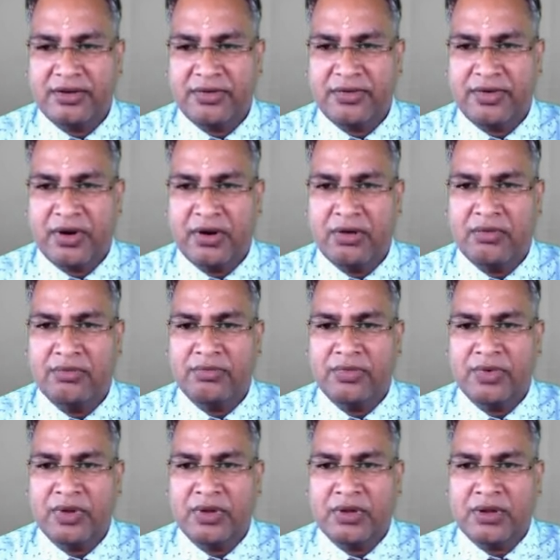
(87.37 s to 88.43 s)
from
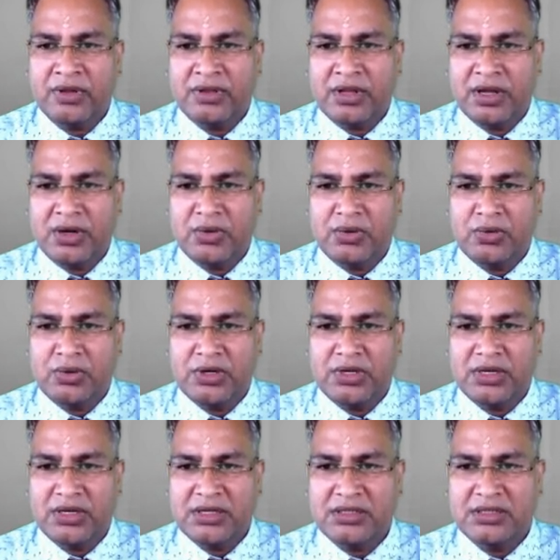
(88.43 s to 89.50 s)
the root
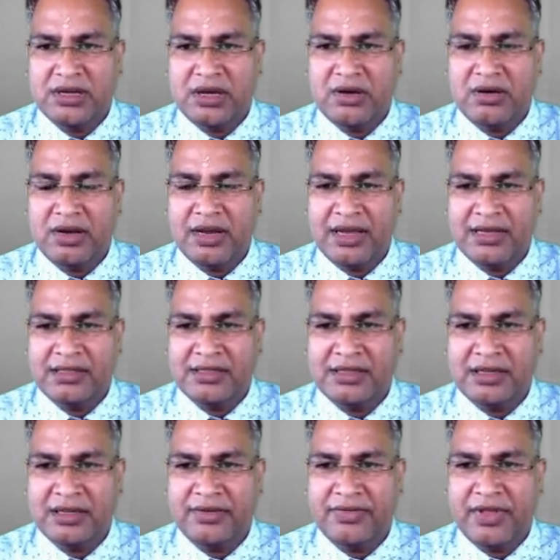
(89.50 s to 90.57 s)
is known as
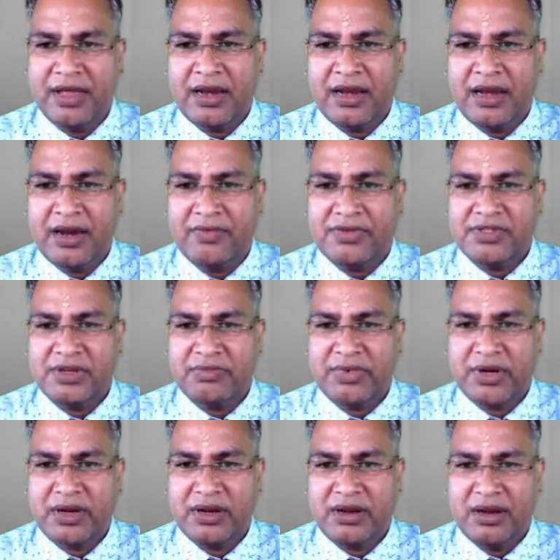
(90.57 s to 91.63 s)
a left
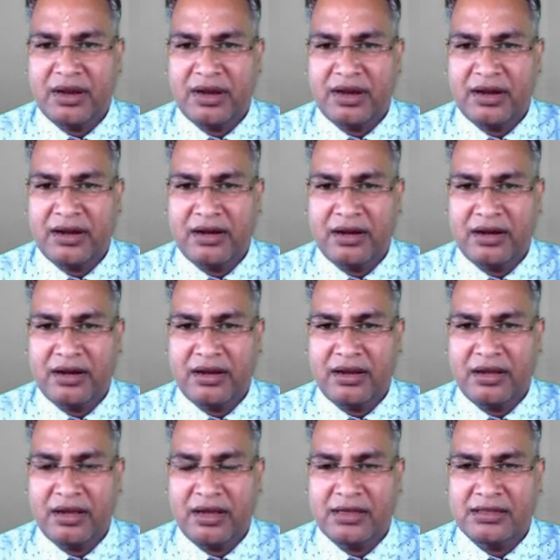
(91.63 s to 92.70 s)
subtree, and tree
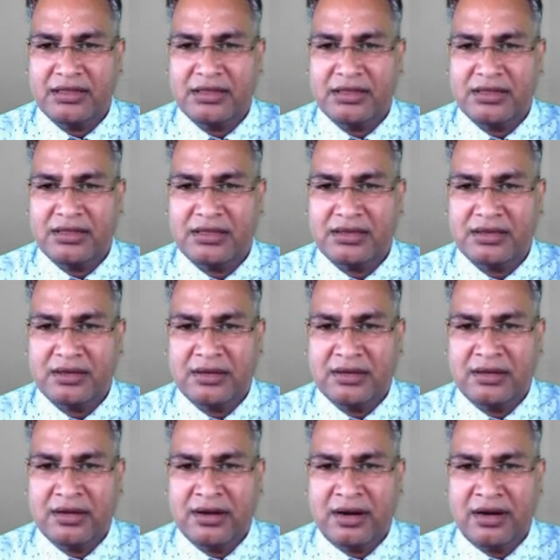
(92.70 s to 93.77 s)
exists
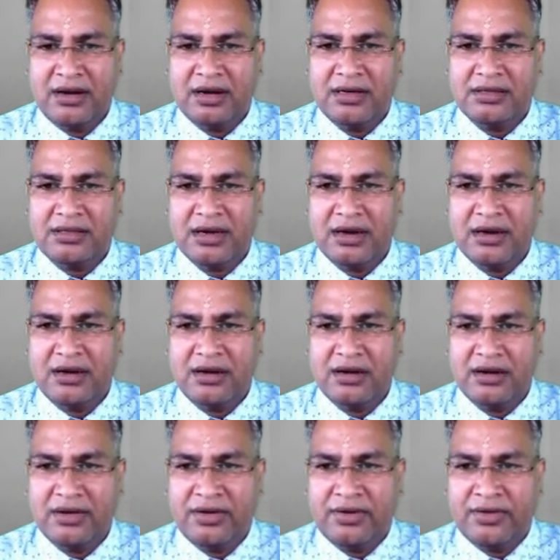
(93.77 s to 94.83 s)
right hand side
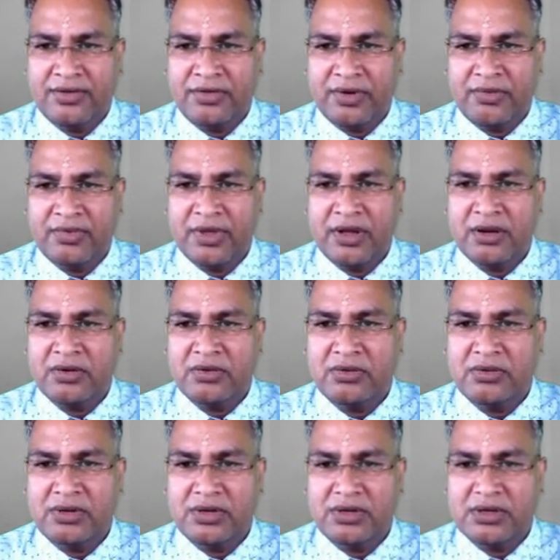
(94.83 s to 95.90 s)
from the root
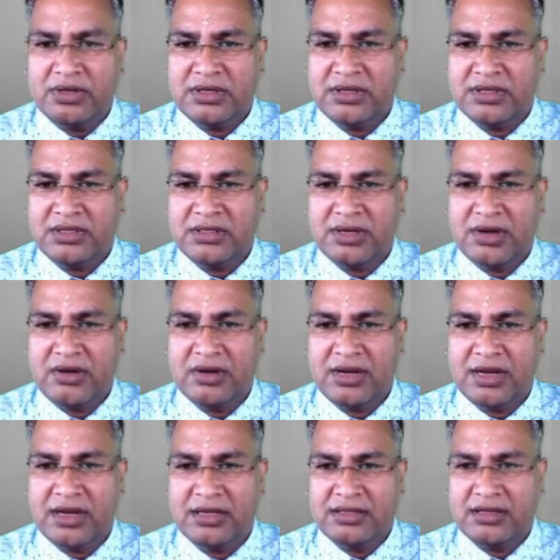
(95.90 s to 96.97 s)
is known
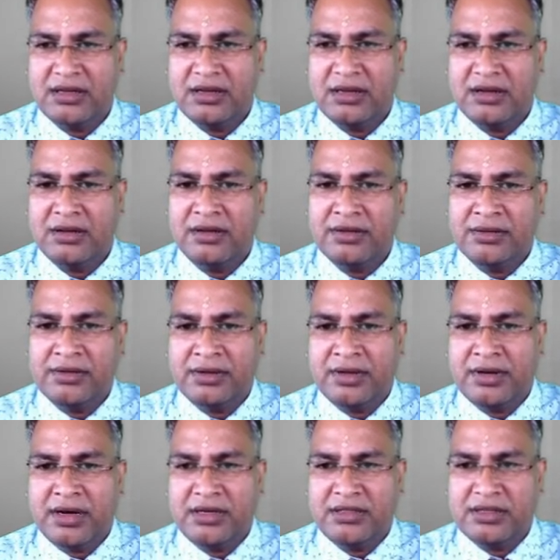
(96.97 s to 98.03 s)
as a
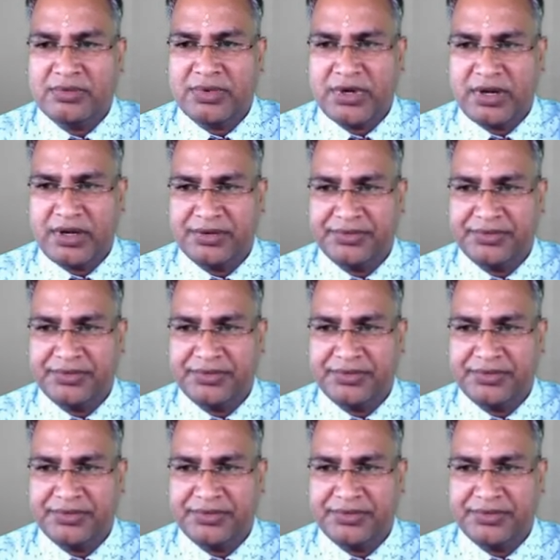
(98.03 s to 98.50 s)
right subtree.